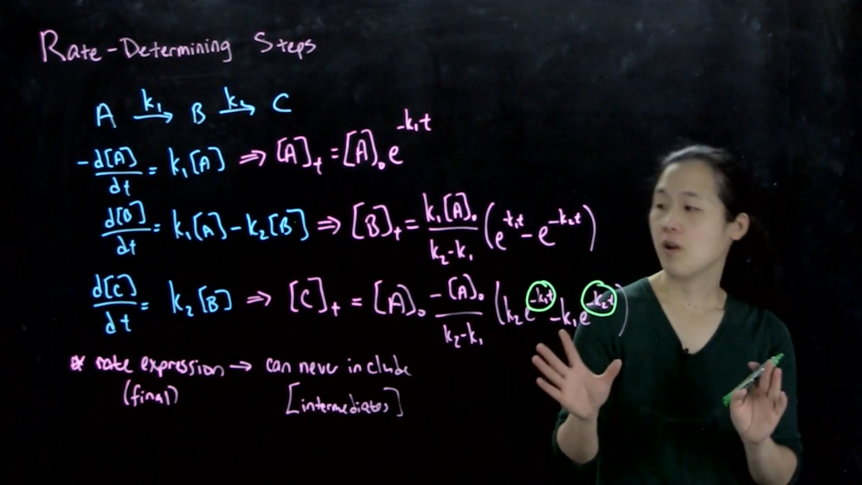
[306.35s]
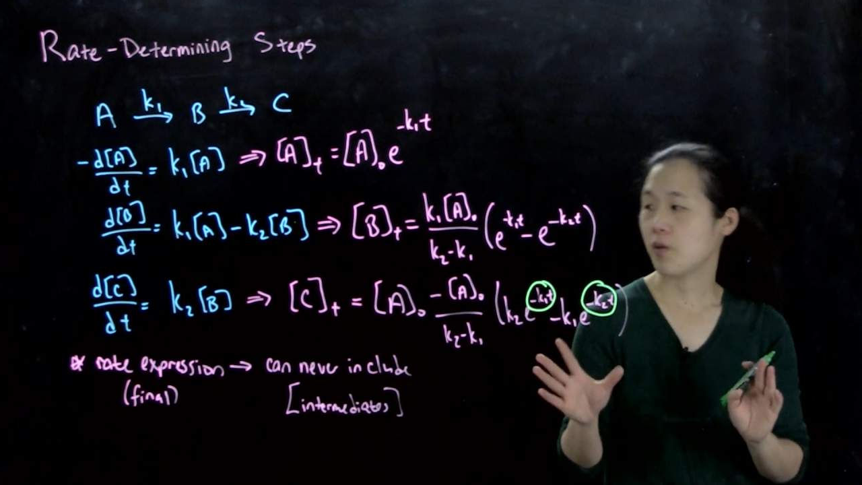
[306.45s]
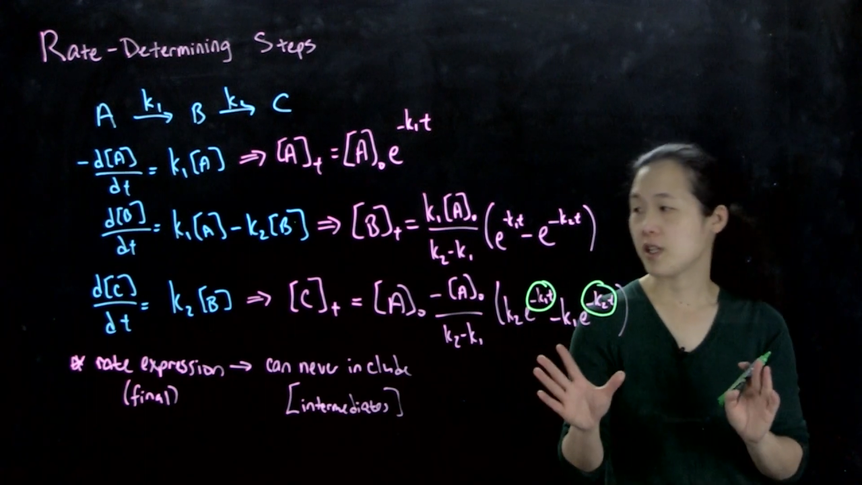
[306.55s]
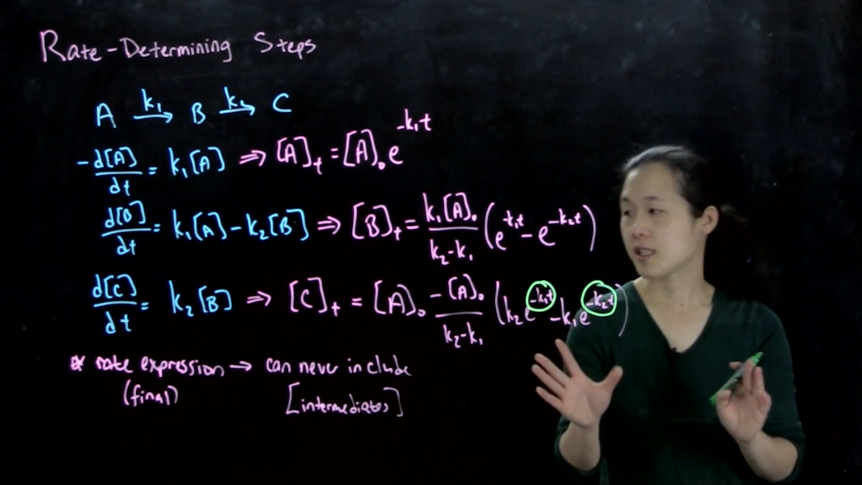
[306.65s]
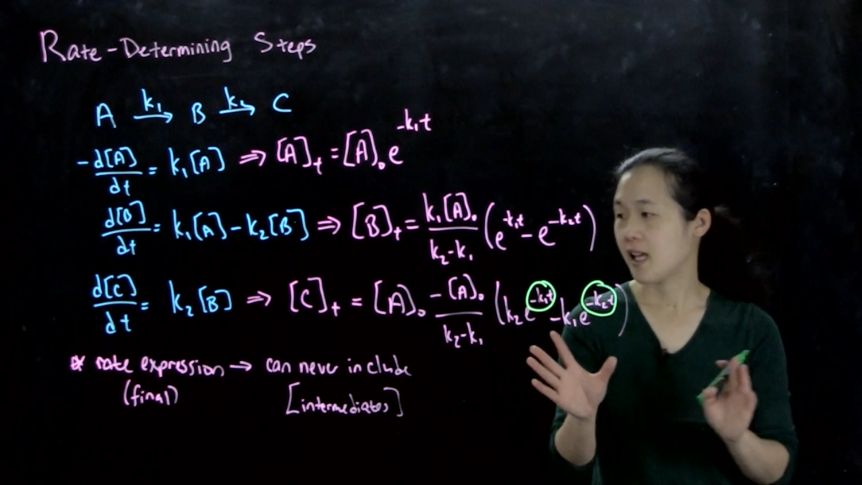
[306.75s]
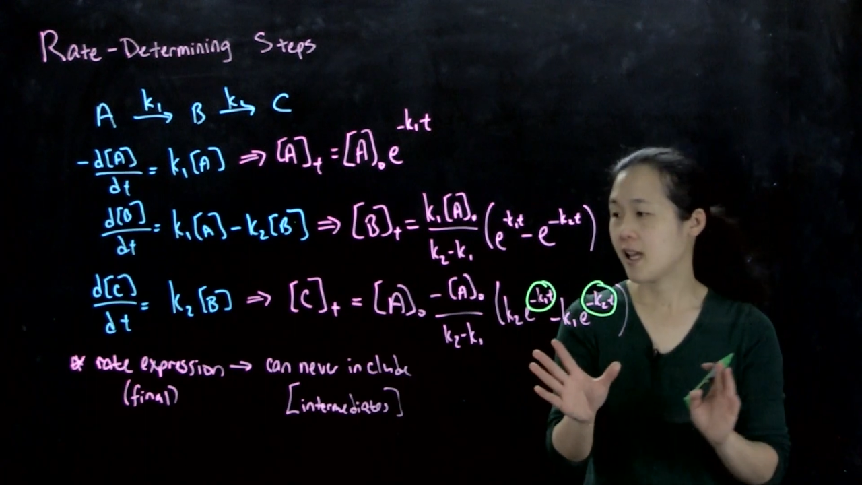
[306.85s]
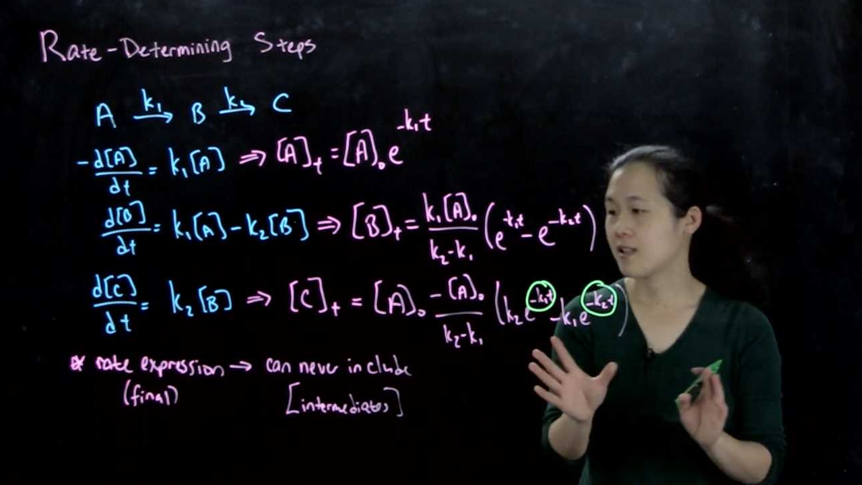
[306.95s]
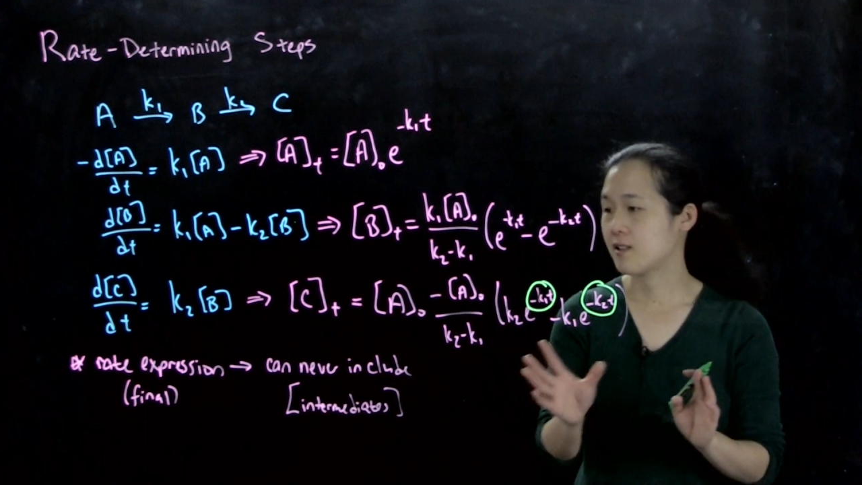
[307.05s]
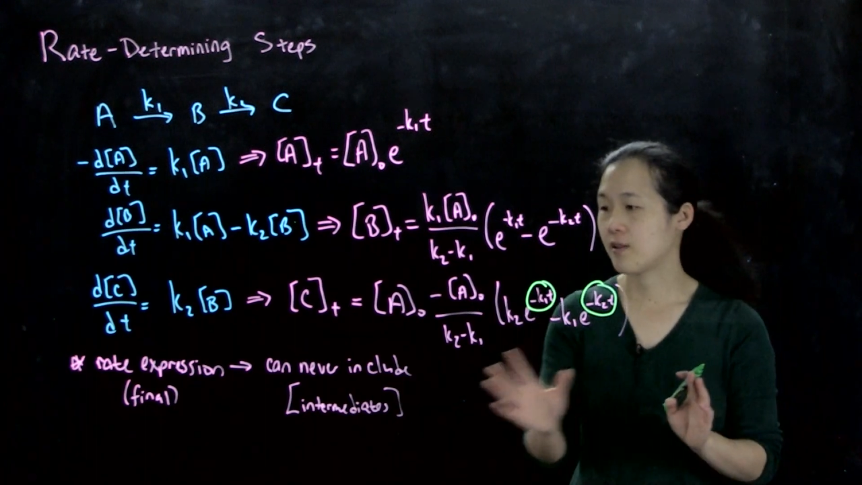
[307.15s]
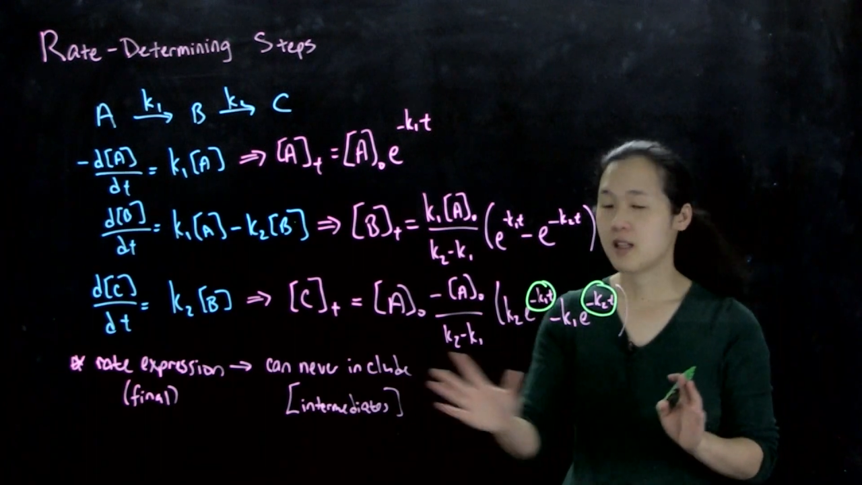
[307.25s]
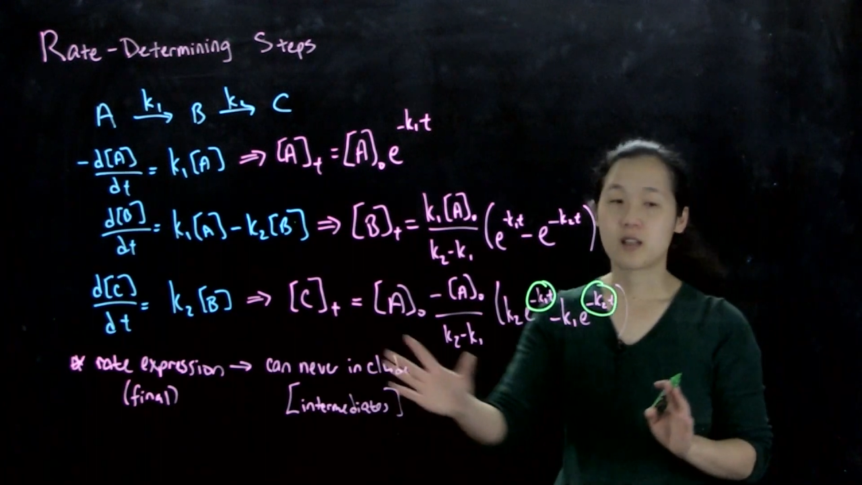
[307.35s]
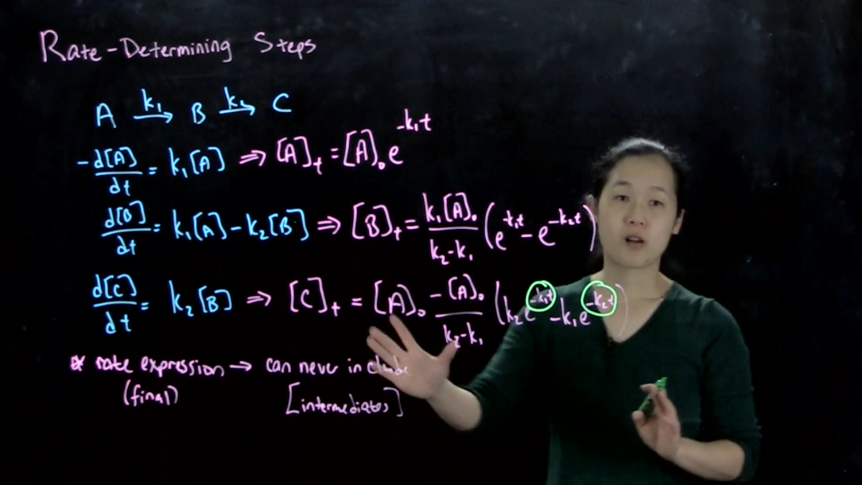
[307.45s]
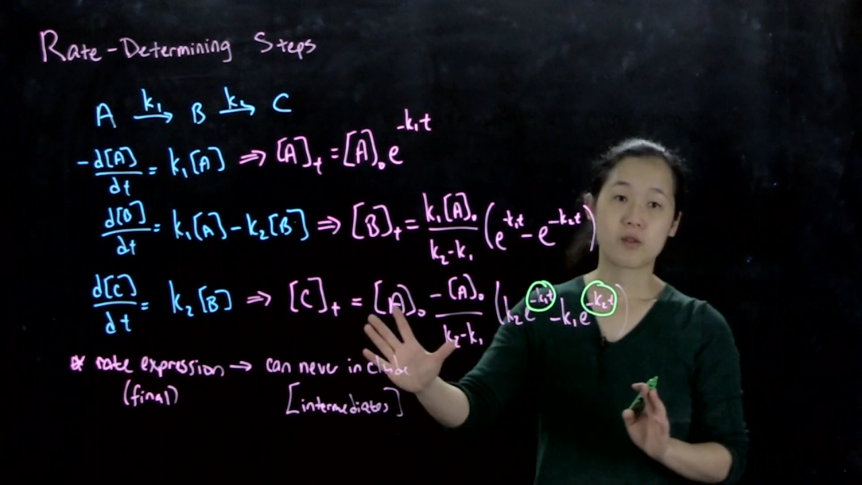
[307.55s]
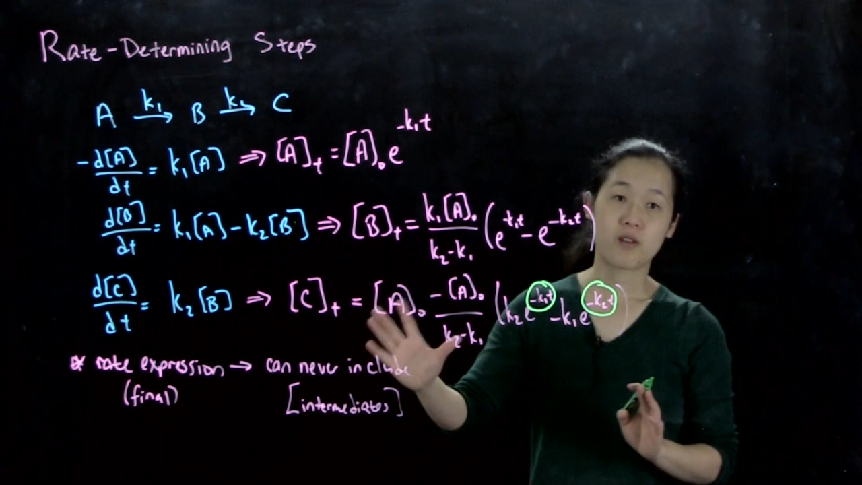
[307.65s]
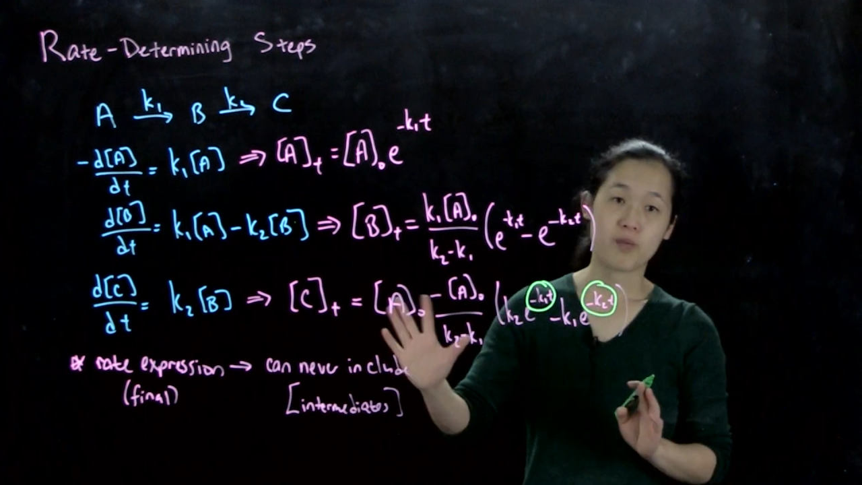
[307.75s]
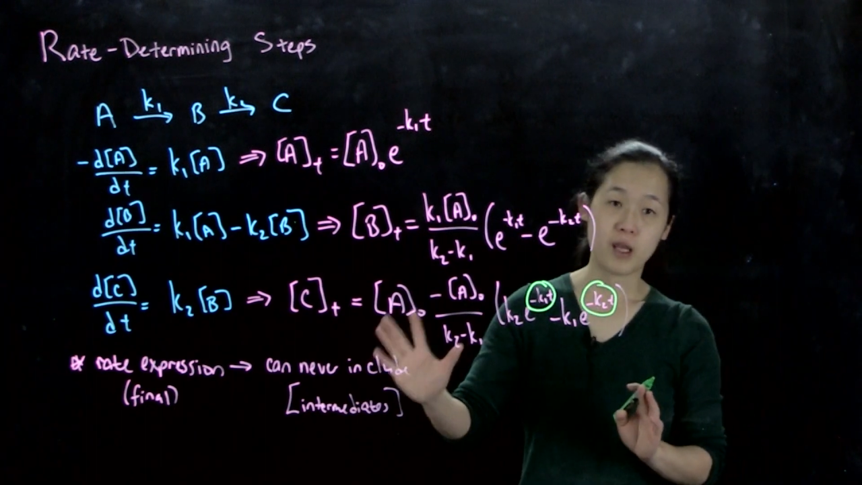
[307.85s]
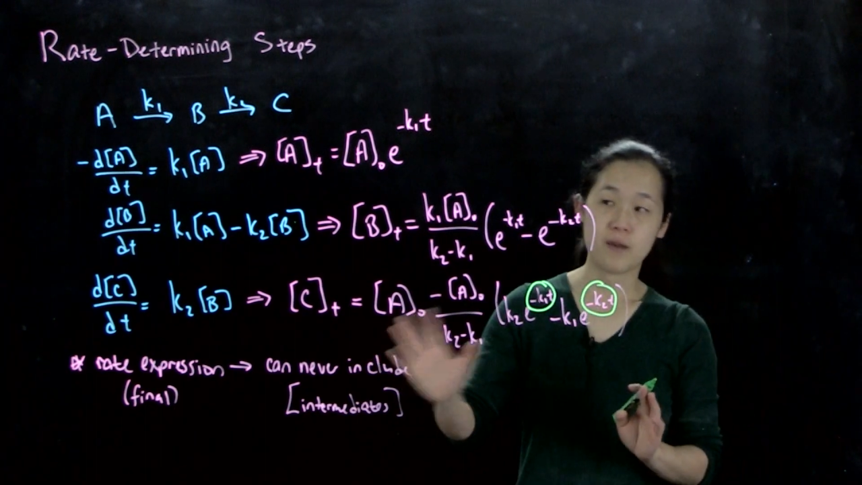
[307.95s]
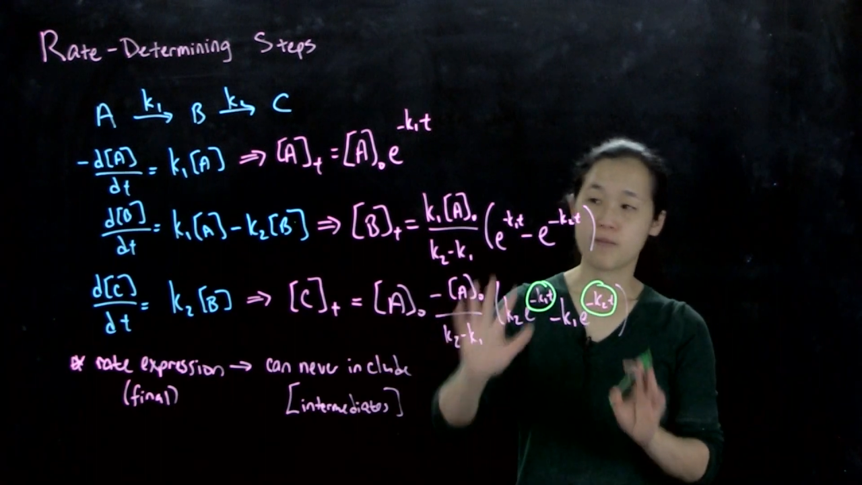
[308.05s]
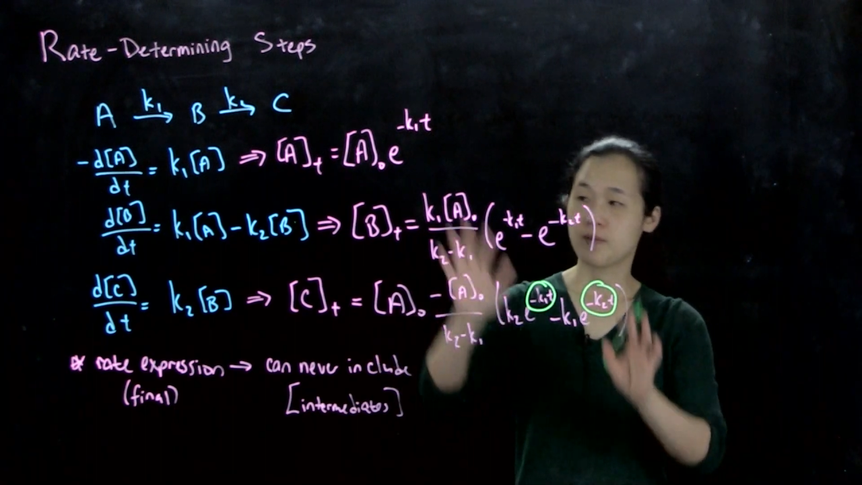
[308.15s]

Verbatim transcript: We just can't do it in terms of B.